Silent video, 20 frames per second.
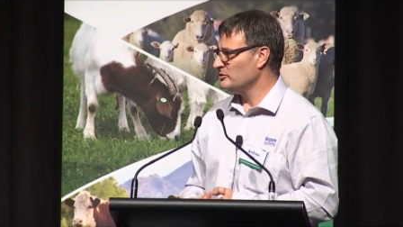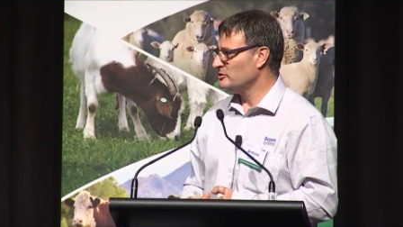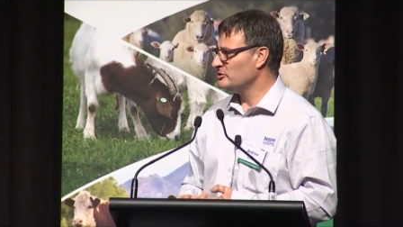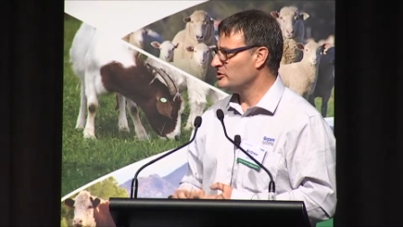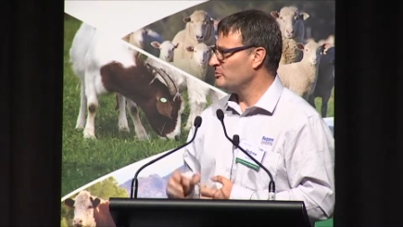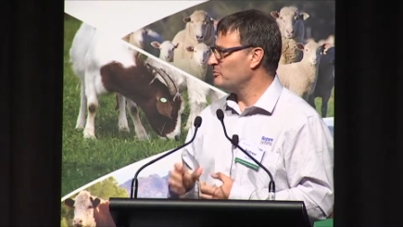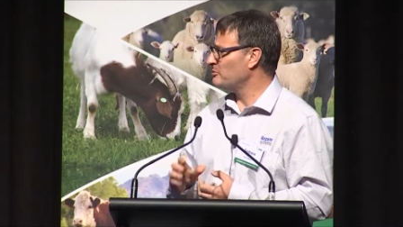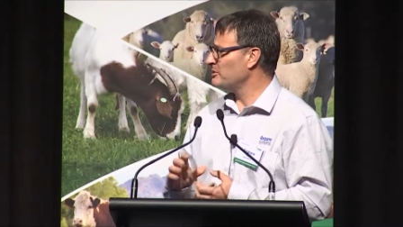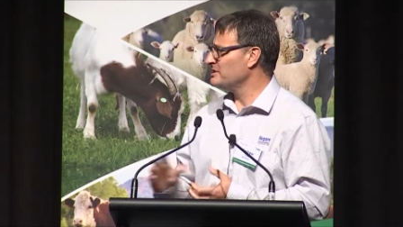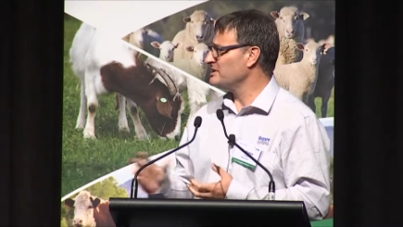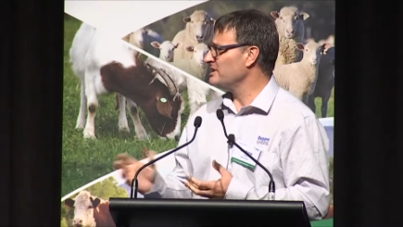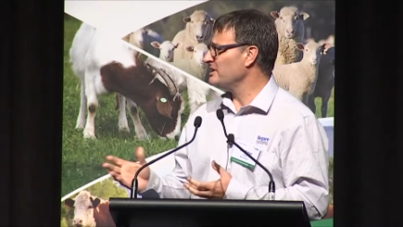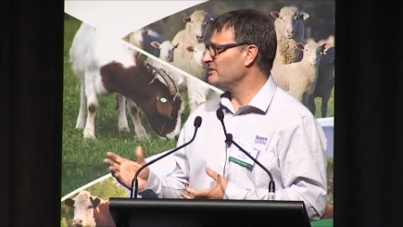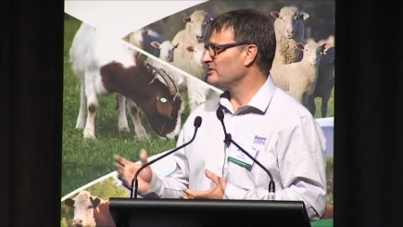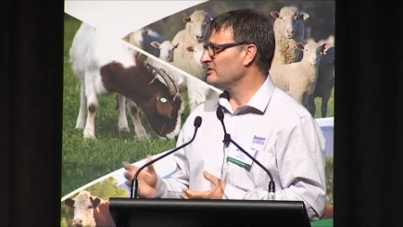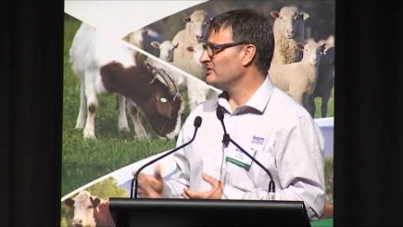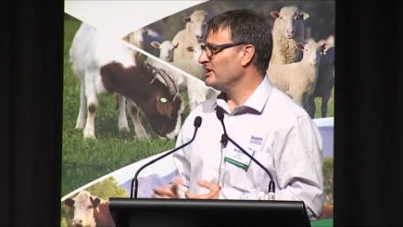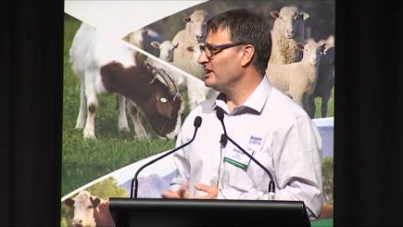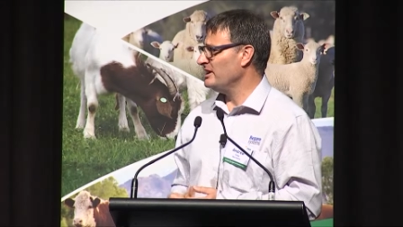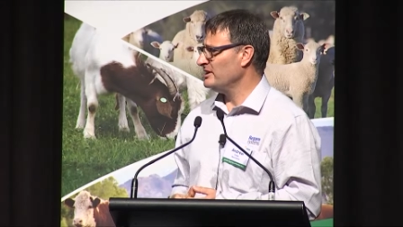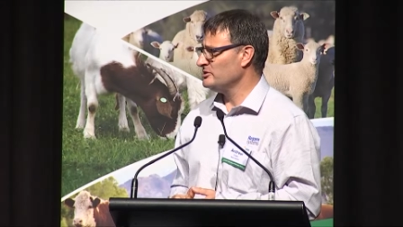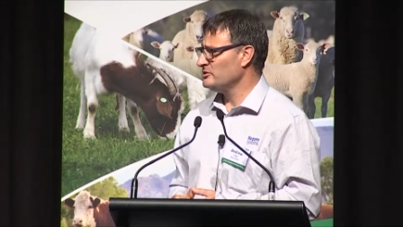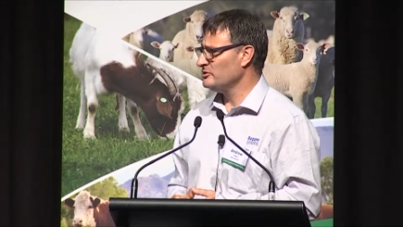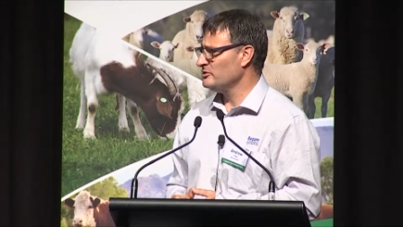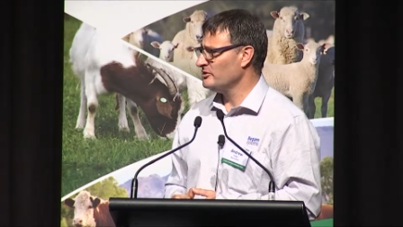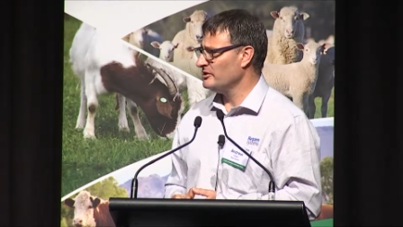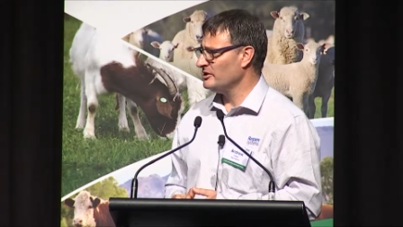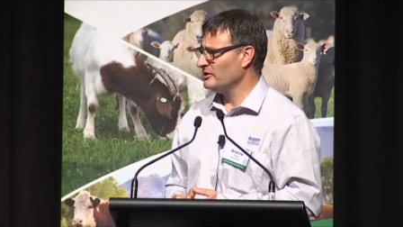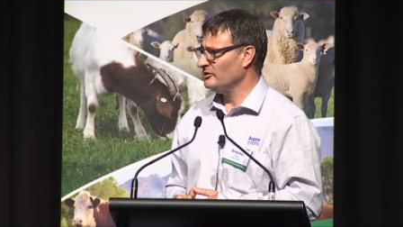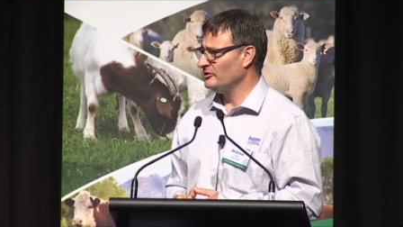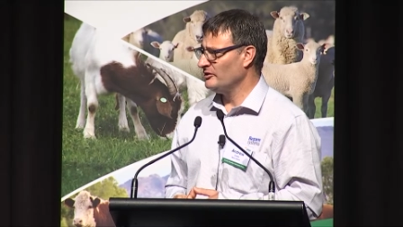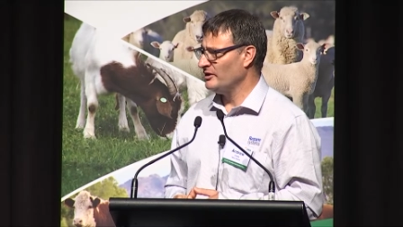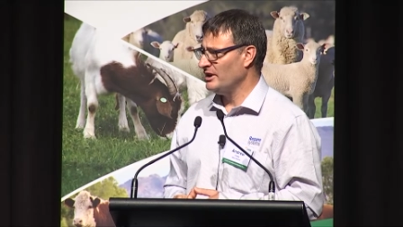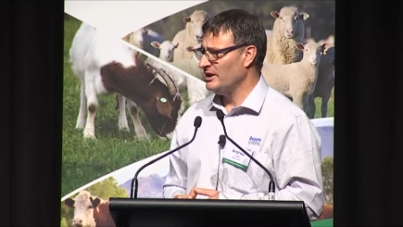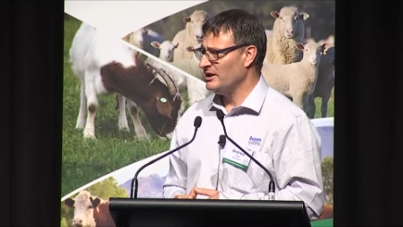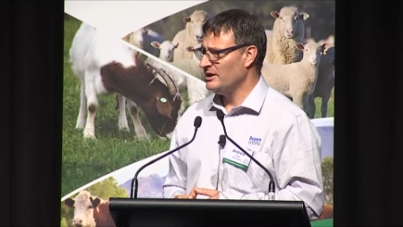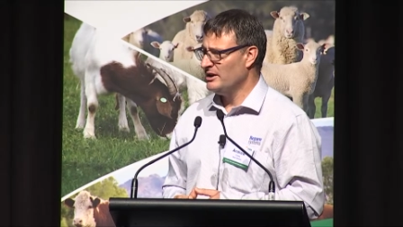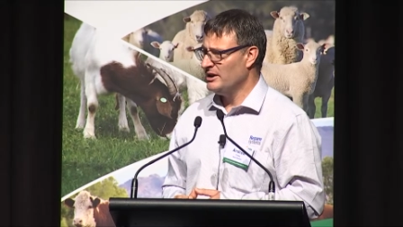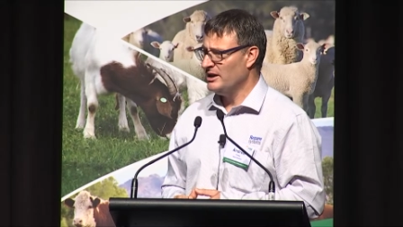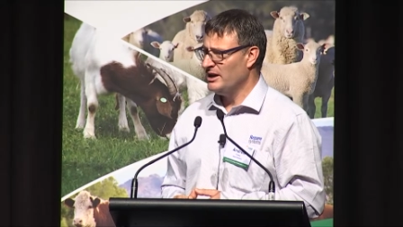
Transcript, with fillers: to predict and do things that